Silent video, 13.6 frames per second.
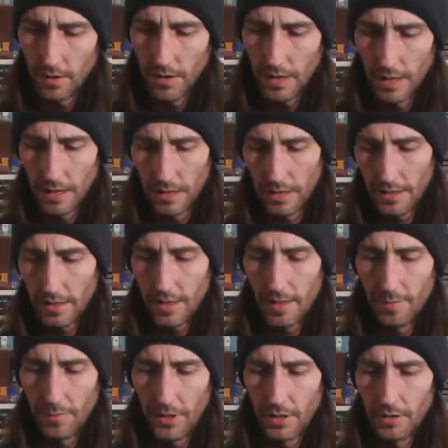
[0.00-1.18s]
Okay, and I got
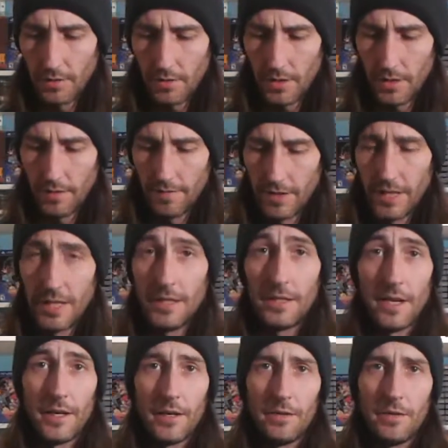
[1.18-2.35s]
a bundle of
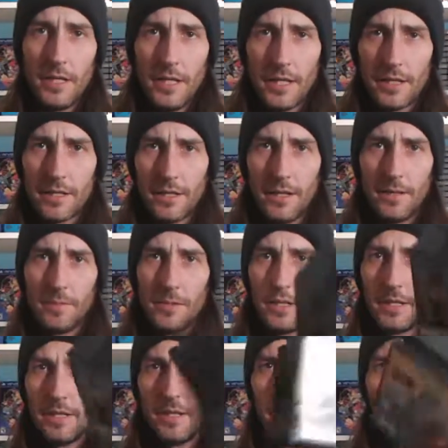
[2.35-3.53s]
Nintendo DS games
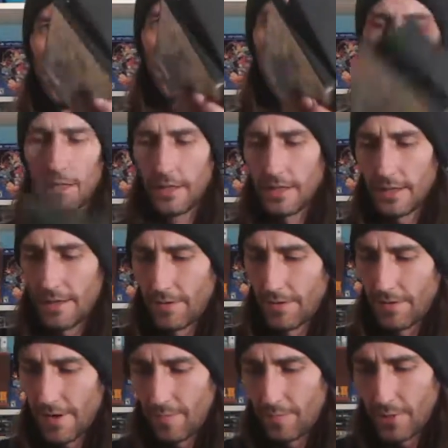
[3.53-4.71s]
here. I got that for
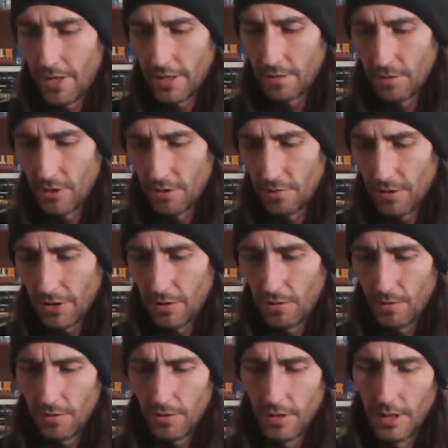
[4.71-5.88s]
$5, which is really
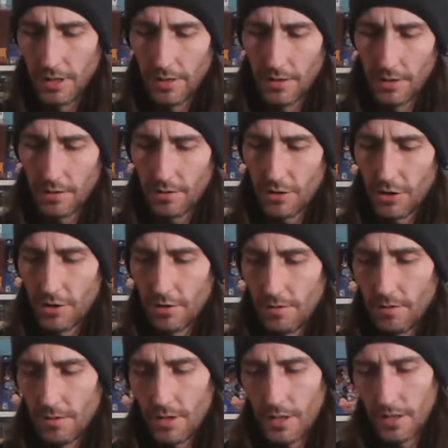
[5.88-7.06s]
cool. So I'll show
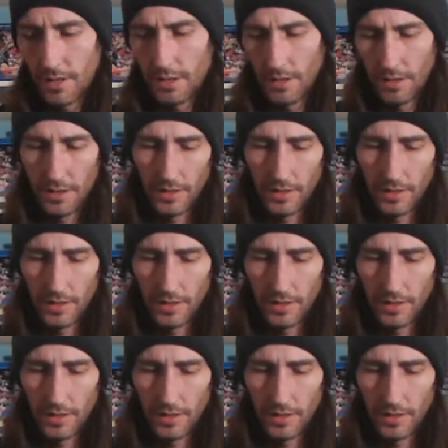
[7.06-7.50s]
you what they are.